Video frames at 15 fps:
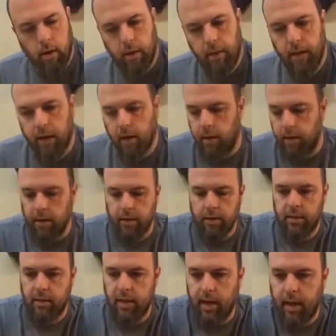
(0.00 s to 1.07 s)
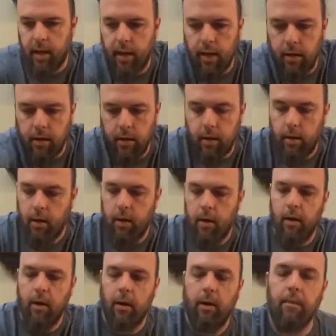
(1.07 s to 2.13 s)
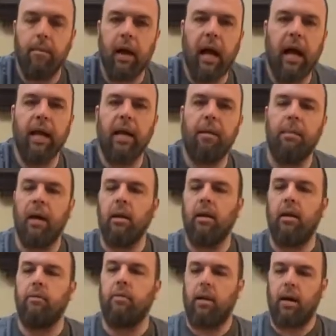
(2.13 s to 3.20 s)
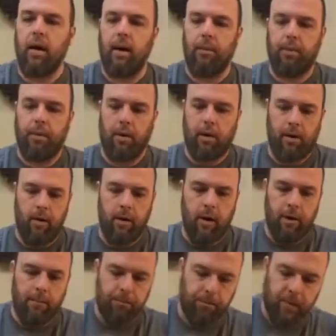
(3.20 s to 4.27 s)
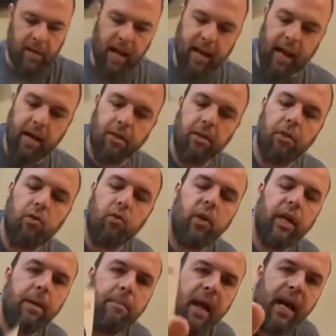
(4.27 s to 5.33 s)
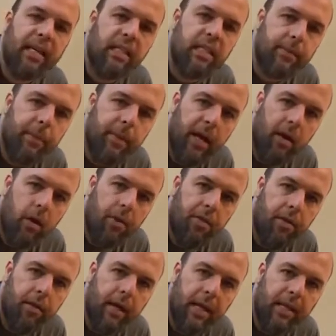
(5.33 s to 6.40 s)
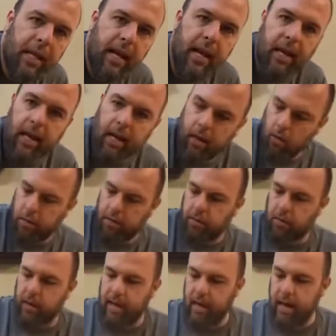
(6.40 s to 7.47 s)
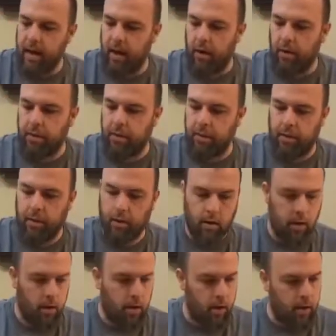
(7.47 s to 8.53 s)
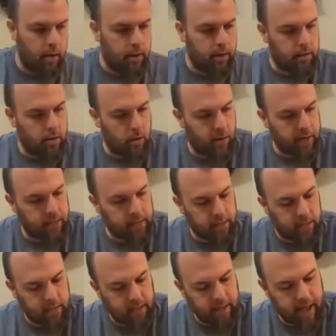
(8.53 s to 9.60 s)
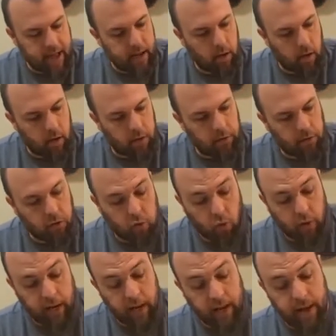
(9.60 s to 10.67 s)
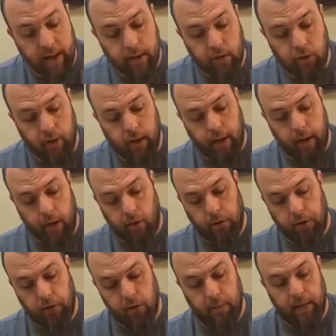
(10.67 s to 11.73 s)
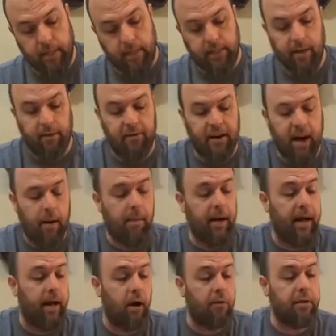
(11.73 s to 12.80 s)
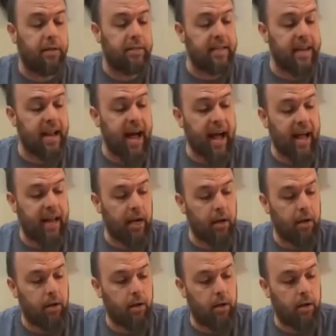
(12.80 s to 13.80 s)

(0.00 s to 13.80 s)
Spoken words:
That gunner is dead. I get my level up. I gain 3 maximum health, and then I heal 3 health. So I get to tack on 3 extra health to myself. Now my health is 9,